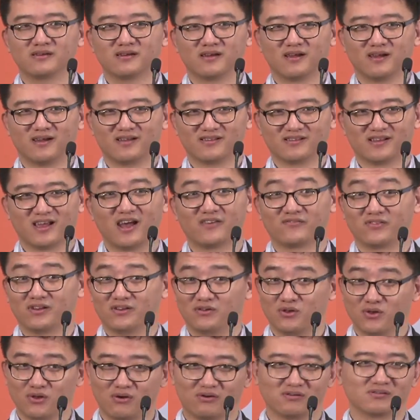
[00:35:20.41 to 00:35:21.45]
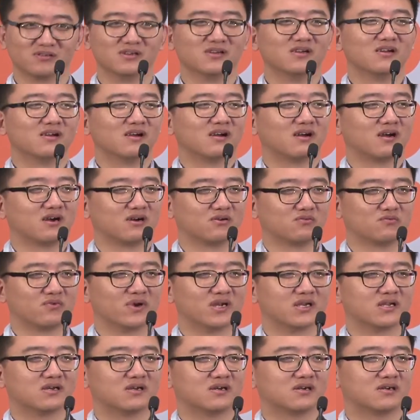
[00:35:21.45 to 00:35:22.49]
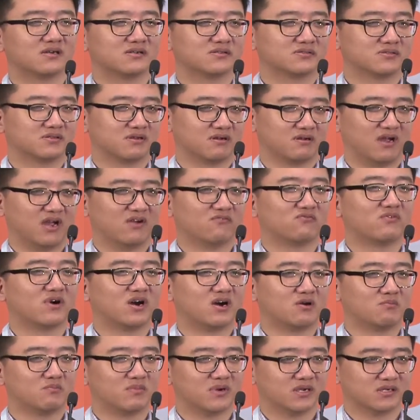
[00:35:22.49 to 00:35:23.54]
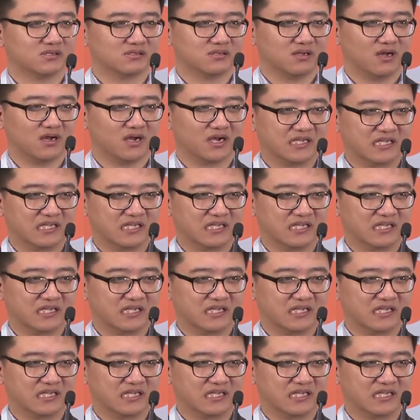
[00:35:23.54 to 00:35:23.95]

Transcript: and have a look whether the environment